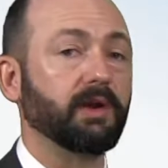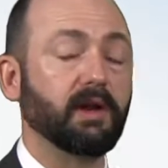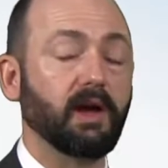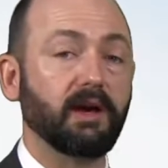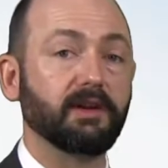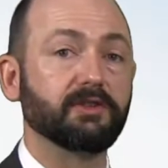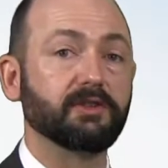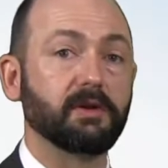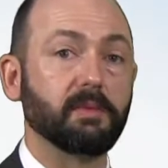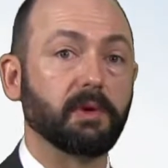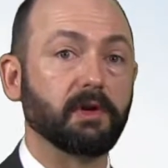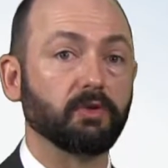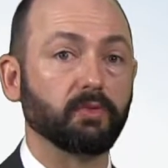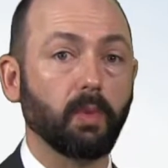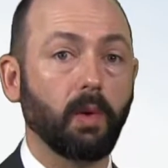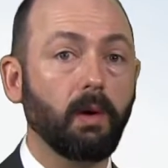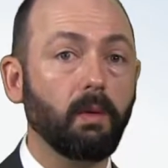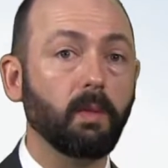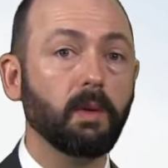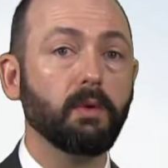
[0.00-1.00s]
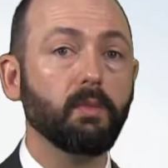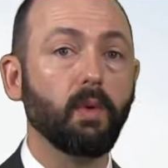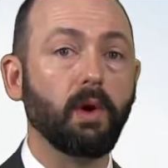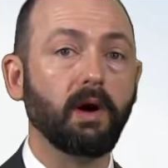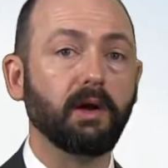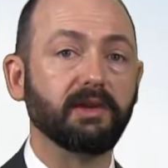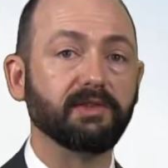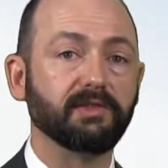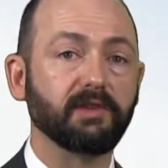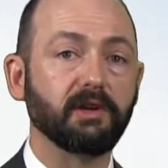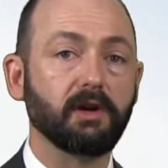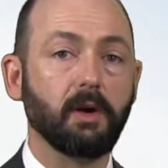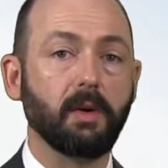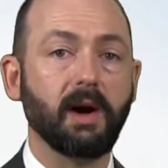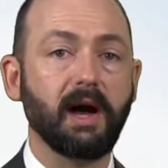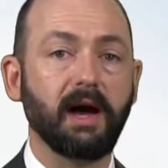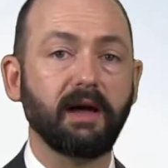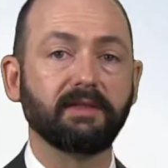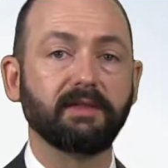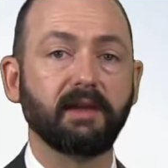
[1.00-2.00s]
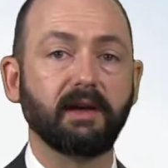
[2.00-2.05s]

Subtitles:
nitrogen, because what we want is to go out